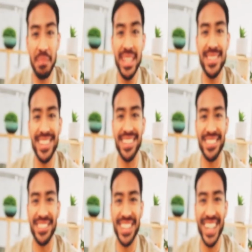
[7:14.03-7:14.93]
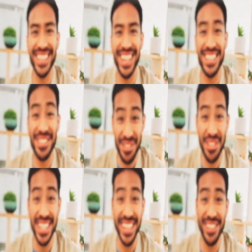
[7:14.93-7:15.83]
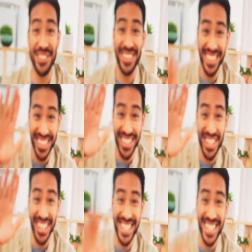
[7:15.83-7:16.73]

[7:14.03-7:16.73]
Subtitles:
to say. At the same time, it should not feel like